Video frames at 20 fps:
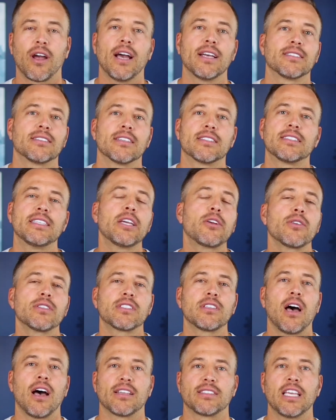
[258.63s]
guys, the secret
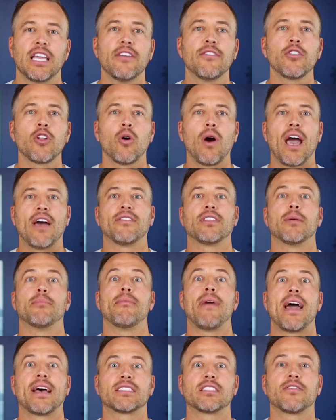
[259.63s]
sauce, even though having the
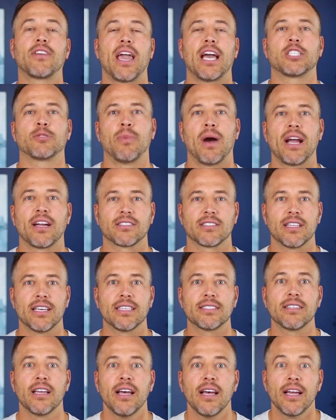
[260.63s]
massive cash buyers
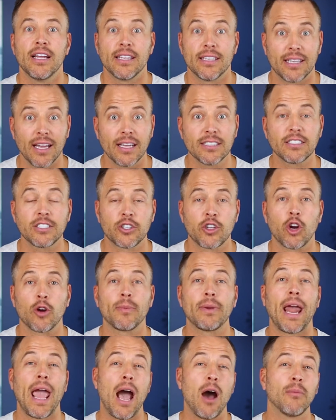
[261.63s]
list does
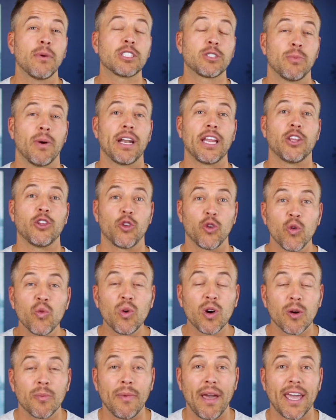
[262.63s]
determine how much money you
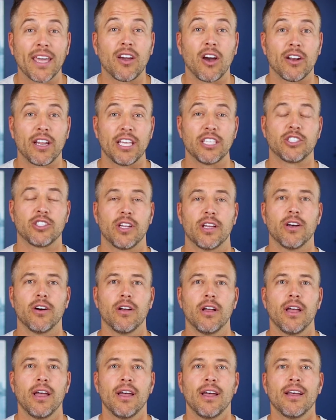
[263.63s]
will make on each
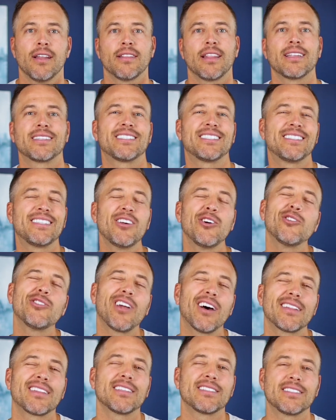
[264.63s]
deal, that's still
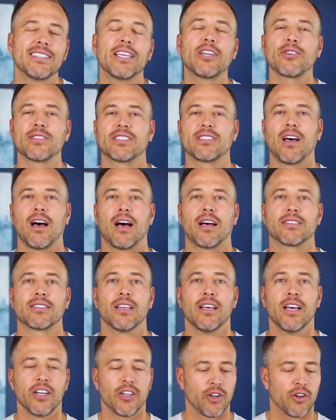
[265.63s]
not the secret
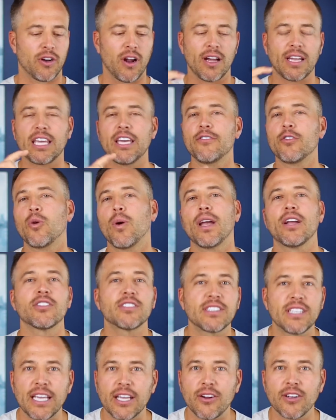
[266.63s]
sauce. You're not giving away your
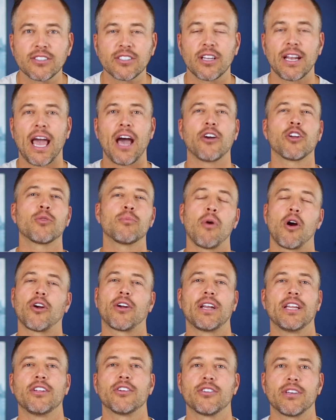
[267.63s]
secrets on how you're
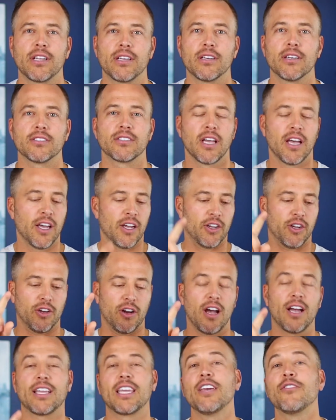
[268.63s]
marketing your deals. You're
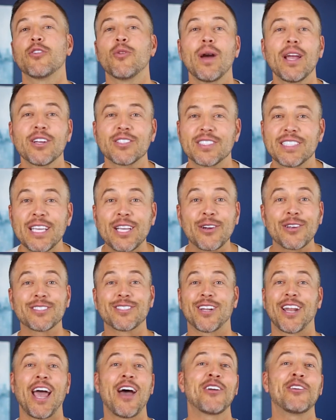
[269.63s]
not giving away your secrets
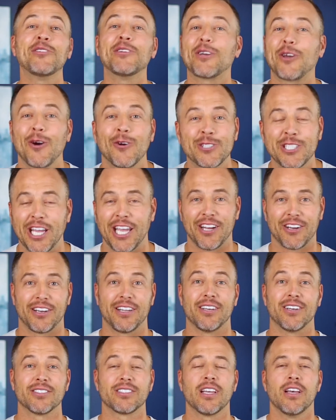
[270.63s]
on how you negotiate your
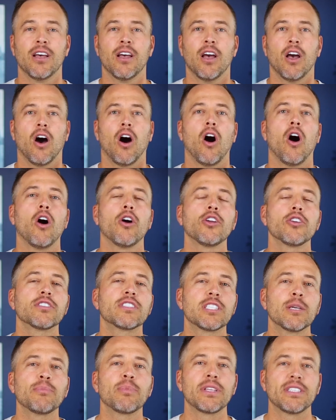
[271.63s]
deals. All you're
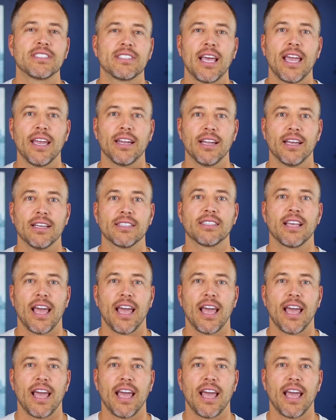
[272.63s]
simply saying is,